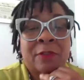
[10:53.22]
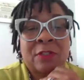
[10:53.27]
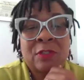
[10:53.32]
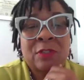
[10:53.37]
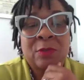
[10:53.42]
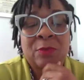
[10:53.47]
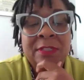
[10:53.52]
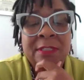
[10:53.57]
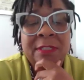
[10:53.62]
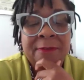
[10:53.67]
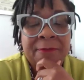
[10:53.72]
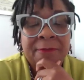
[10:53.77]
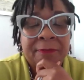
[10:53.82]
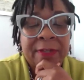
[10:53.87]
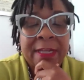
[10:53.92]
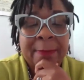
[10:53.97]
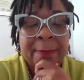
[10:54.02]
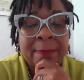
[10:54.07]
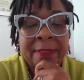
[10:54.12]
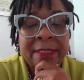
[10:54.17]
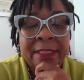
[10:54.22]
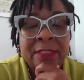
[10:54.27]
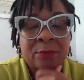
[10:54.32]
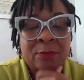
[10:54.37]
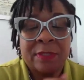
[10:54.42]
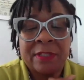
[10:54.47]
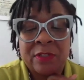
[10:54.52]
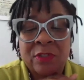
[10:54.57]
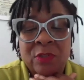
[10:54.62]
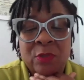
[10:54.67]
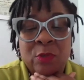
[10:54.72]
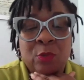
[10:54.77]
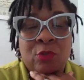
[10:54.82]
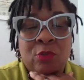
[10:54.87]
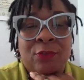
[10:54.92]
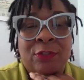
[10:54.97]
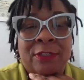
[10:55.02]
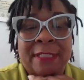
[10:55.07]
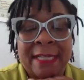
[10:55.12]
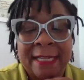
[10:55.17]
students and families within schools
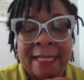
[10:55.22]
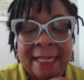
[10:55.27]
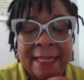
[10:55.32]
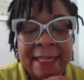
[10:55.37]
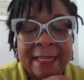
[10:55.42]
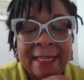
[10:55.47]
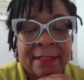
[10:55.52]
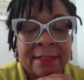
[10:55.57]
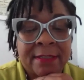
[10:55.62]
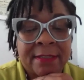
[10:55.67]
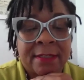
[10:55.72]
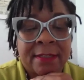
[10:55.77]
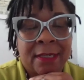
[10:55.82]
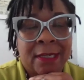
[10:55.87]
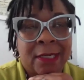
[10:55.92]
for decades.